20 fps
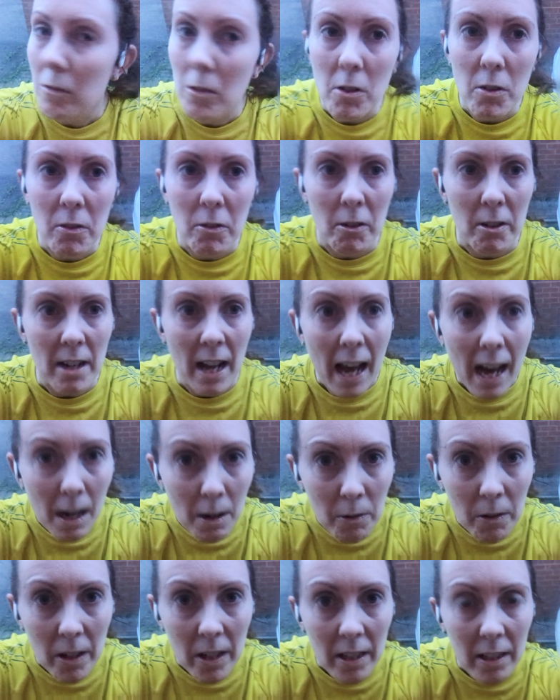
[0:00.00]
run for an
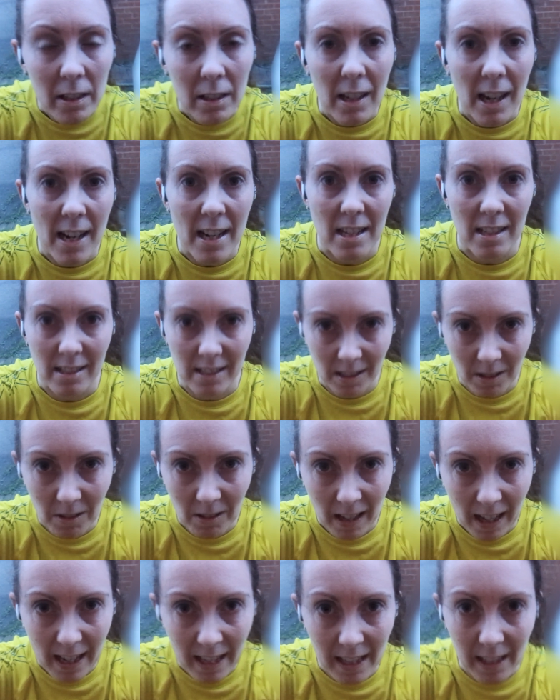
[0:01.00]
hour and it's still
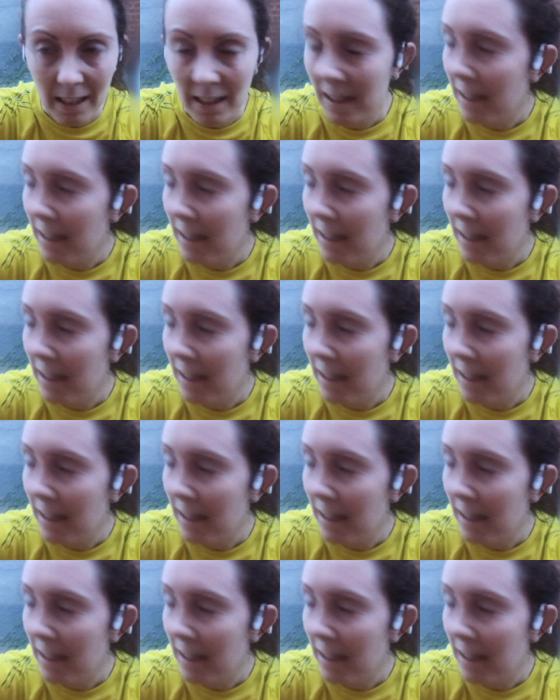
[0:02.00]
light.